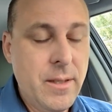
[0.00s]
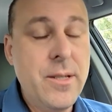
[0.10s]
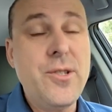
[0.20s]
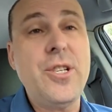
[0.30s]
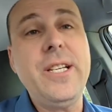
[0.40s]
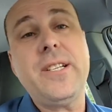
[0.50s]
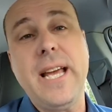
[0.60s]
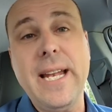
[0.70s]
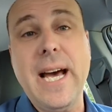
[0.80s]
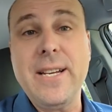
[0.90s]
She
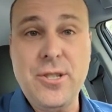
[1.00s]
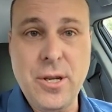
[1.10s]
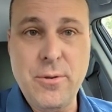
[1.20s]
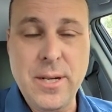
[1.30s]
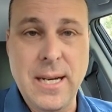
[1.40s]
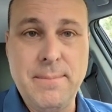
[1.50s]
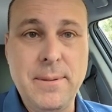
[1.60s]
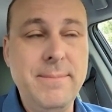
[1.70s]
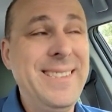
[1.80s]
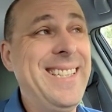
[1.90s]
said I showed up
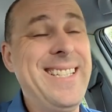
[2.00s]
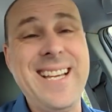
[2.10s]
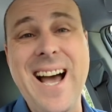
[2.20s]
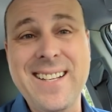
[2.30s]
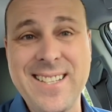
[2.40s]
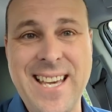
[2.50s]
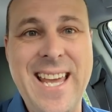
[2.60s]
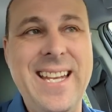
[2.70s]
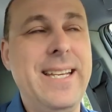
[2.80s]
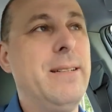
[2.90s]

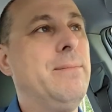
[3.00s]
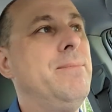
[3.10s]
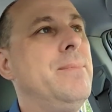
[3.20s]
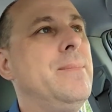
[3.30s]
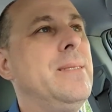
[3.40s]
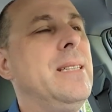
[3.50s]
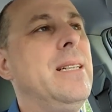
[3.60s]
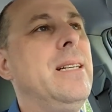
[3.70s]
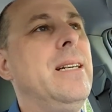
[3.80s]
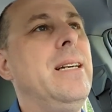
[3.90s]
intoxicated
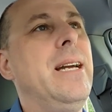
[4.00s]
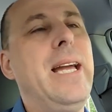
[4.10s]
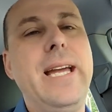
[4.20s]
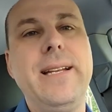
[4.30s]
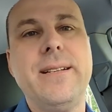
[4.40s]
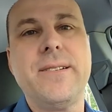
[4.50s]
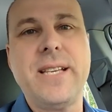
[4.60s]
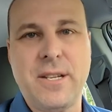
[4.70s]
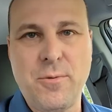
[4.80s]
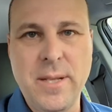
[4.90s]
and
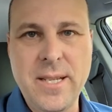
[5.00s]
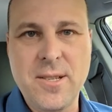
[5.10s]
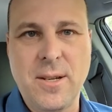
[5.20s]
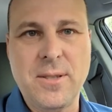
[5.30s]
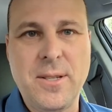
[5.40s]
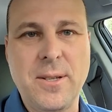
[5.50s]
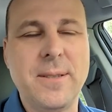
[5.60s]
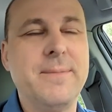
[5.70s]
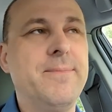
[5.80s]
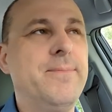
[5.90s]
sexually assaulted her.